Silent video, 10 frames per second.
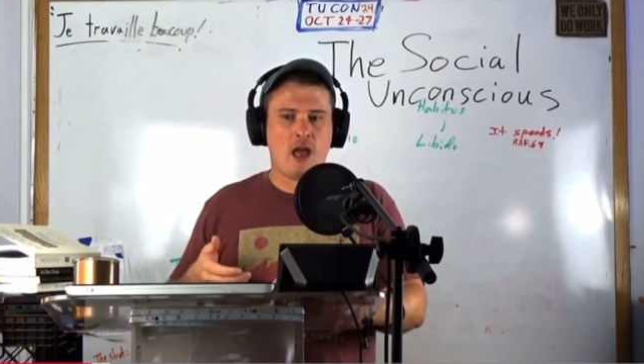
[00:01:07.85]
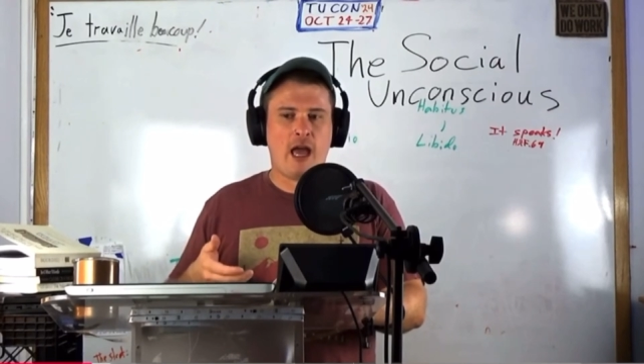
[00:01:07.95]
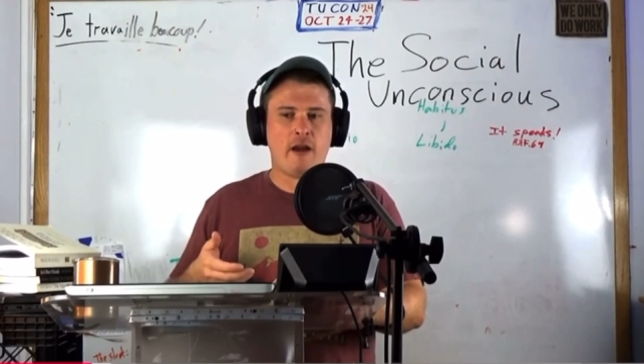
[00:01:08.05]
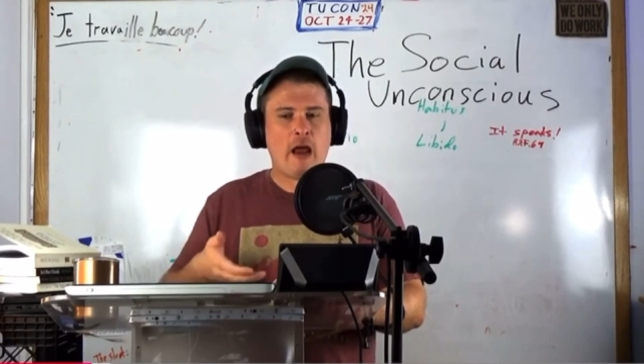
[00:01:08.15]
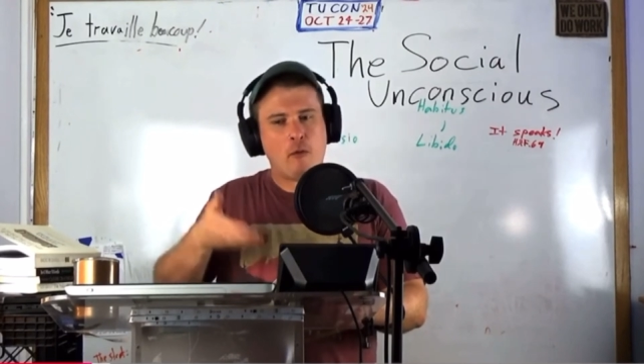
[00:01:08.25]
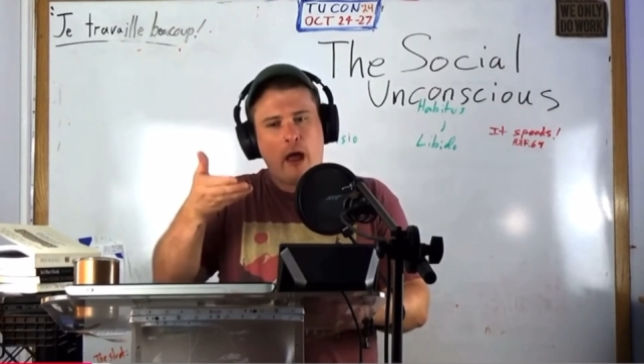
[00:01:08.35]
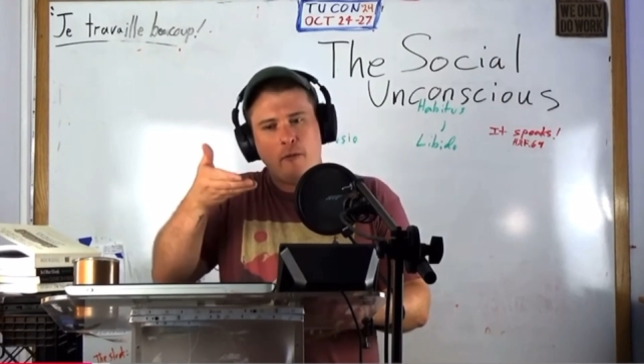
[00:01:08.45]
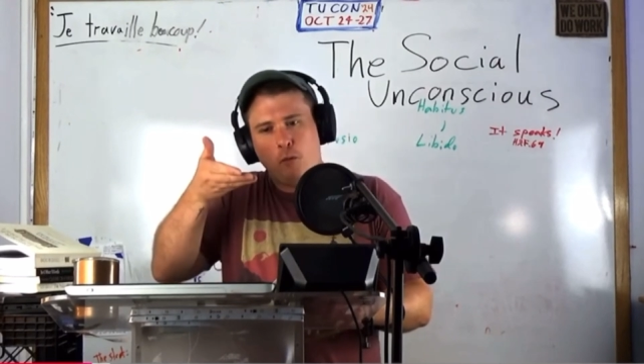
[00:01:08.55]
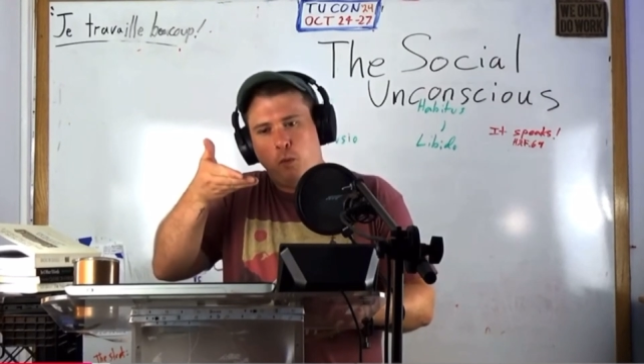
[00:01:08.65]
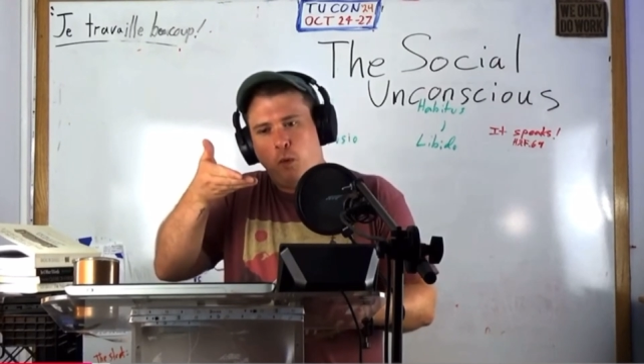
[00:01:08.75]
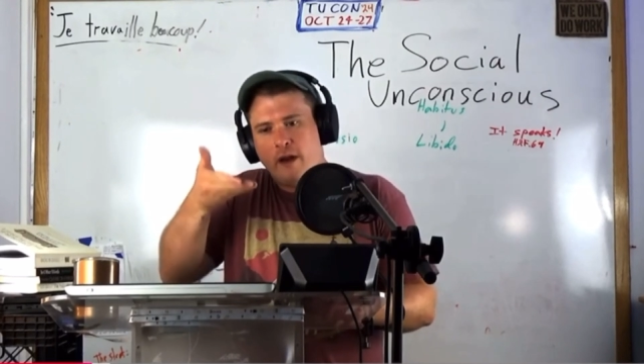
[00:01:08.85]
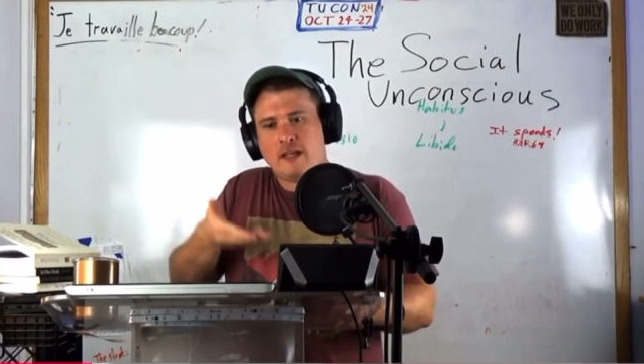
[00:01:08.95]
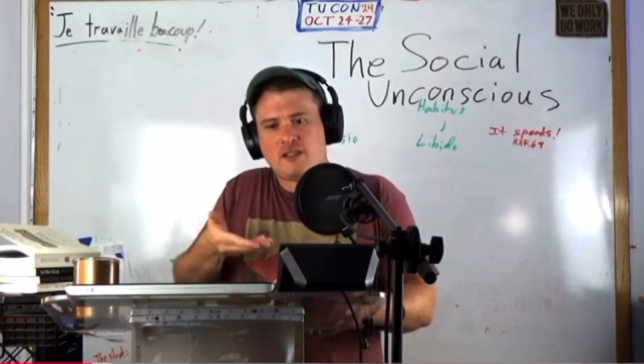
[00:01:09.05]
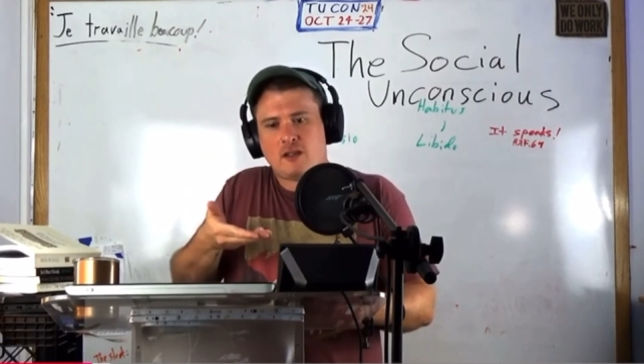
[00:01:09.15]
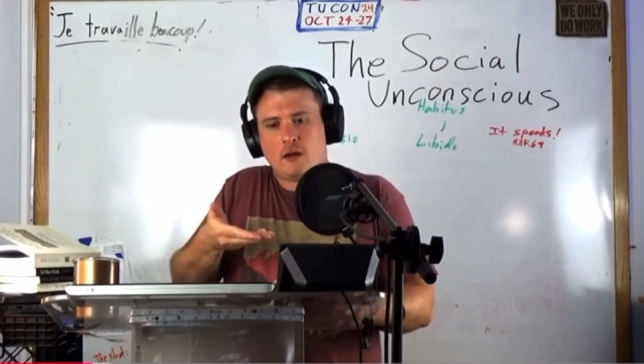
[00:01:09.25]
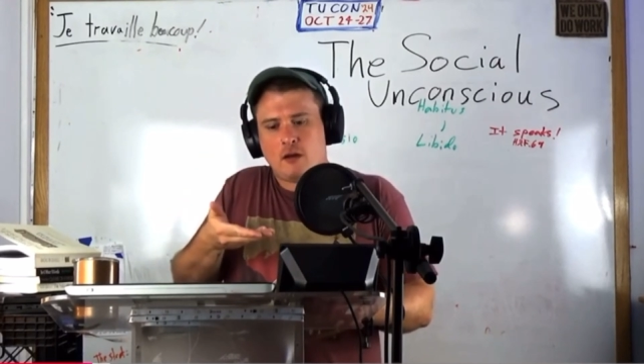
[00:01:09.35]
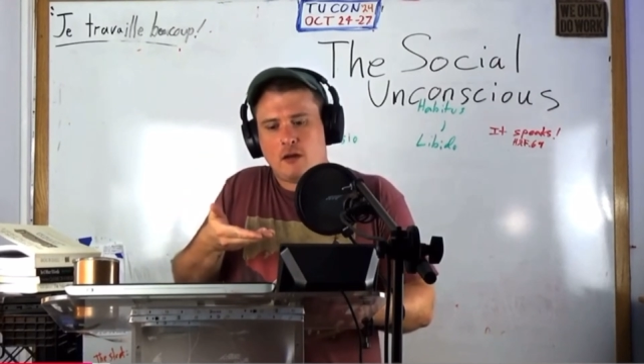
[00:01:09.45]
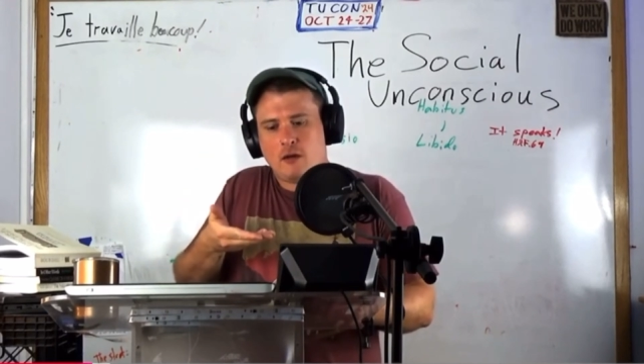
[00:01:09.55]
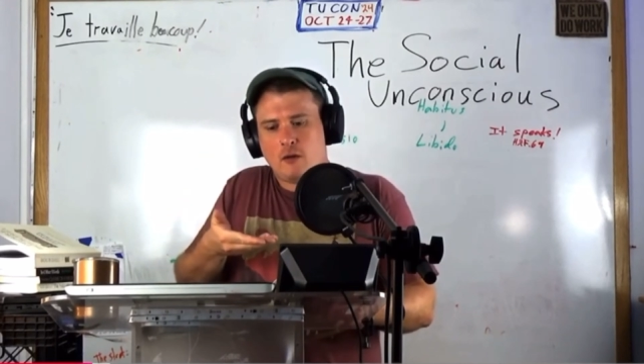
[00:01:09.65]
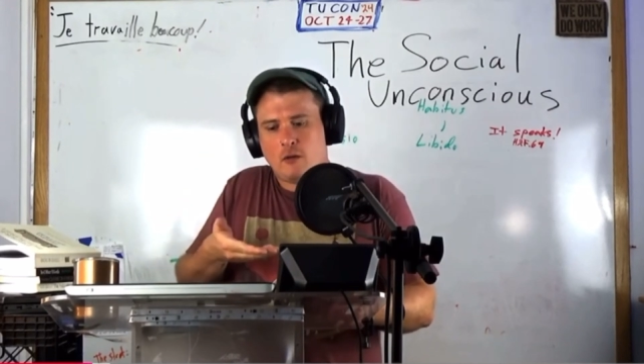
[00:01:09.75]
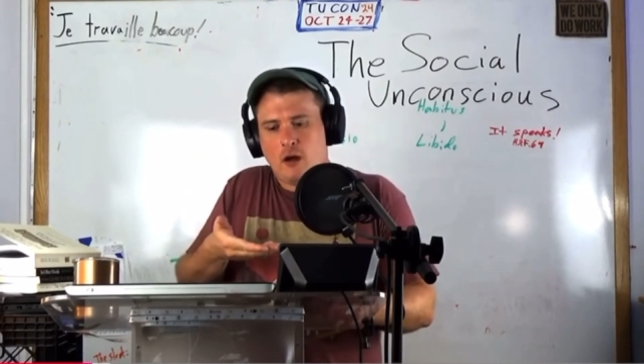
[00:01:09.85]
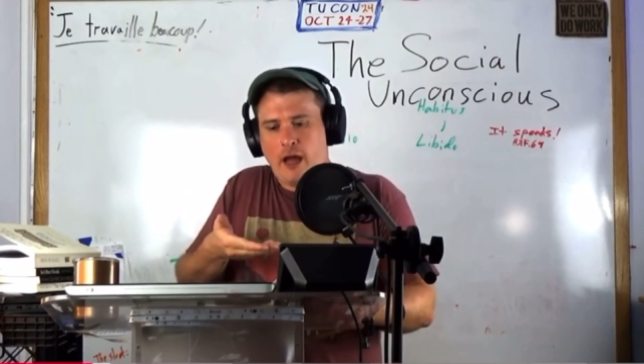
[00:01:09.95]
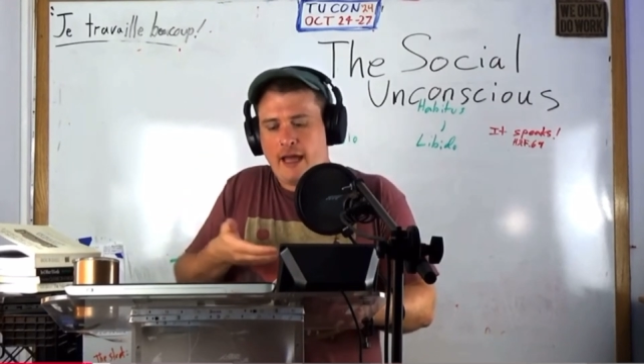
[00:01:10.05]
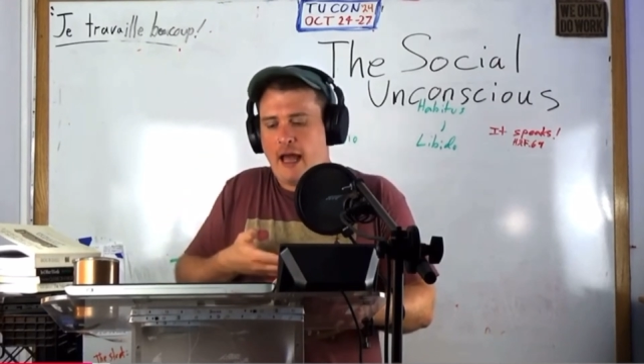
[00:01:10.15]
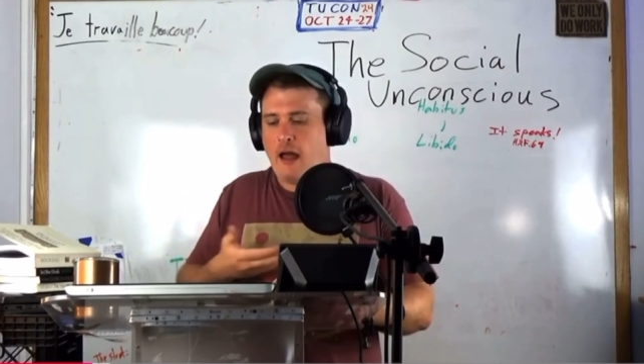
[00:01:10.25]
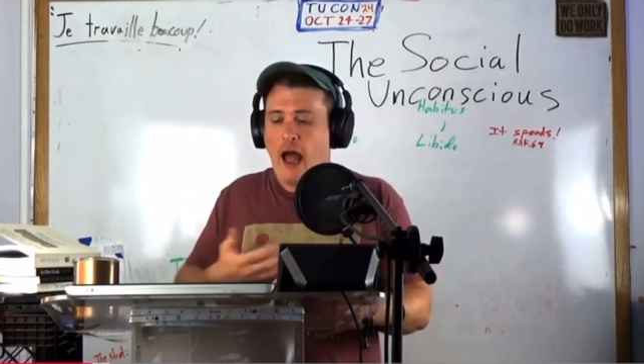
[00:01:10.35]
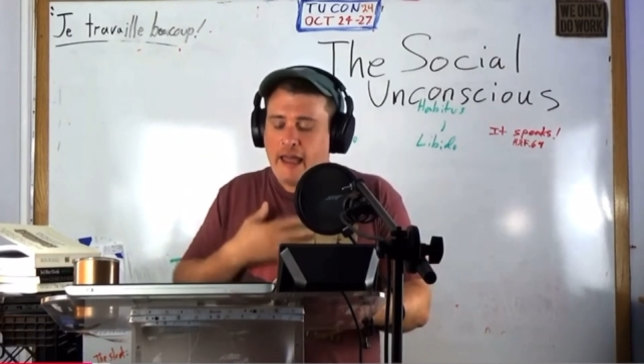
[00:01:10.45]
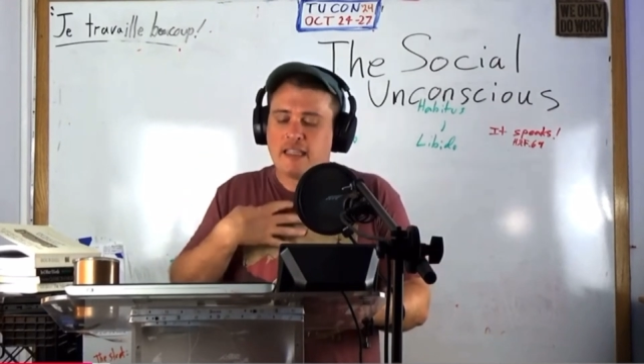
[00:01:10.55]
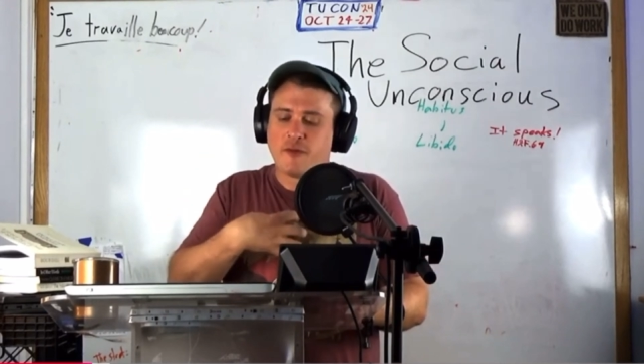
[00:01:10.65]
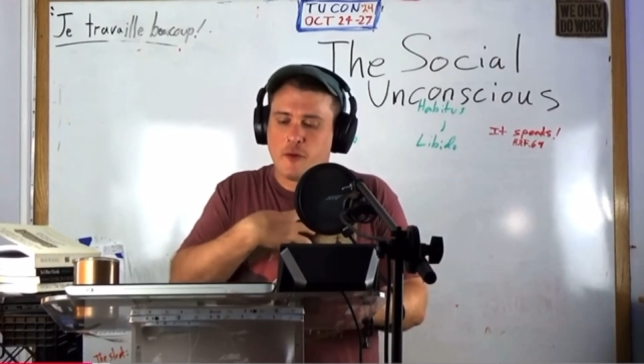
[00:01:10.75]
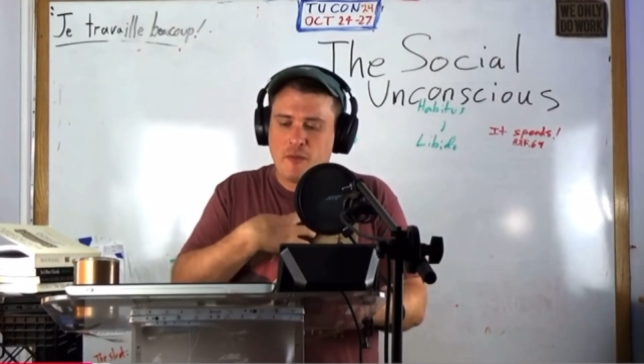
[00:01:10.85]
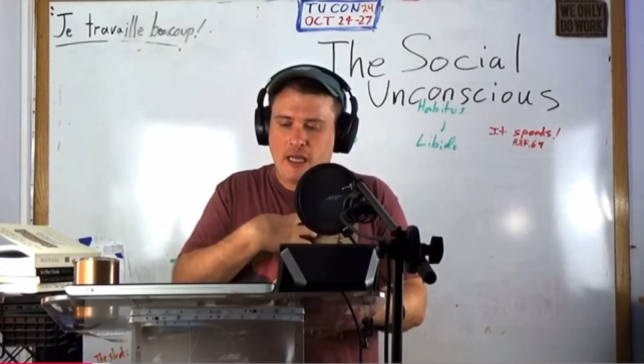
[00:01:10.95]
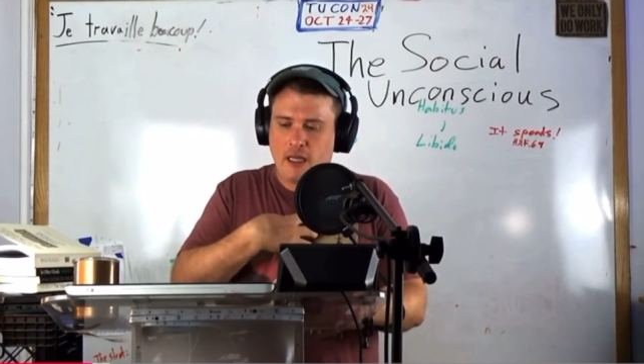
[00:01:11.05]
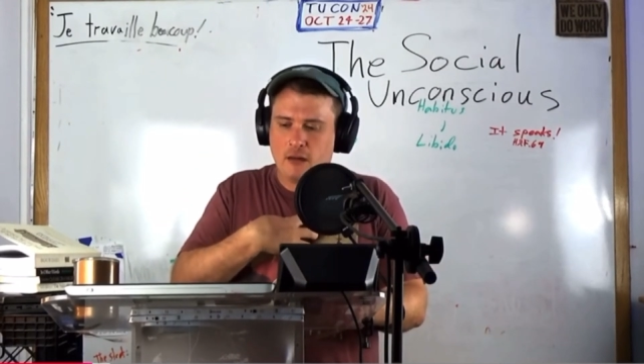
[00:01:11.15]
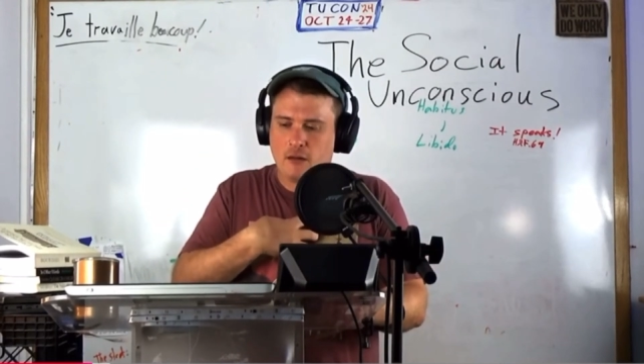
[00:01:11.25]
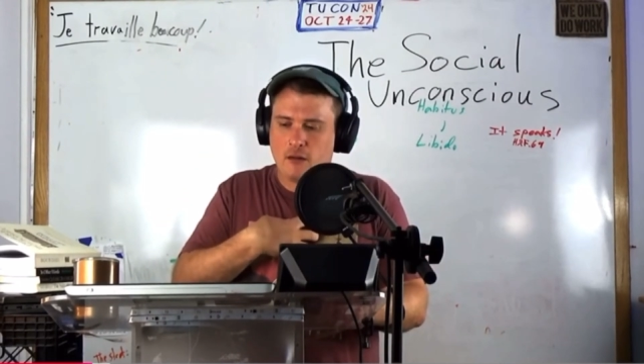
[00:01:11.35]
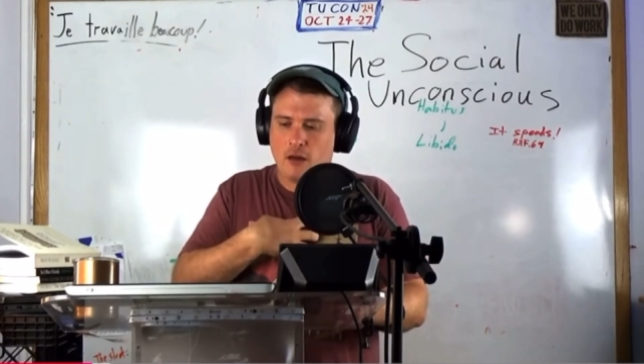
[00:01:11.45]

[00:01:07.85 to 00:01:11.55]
And what is, I guess for me,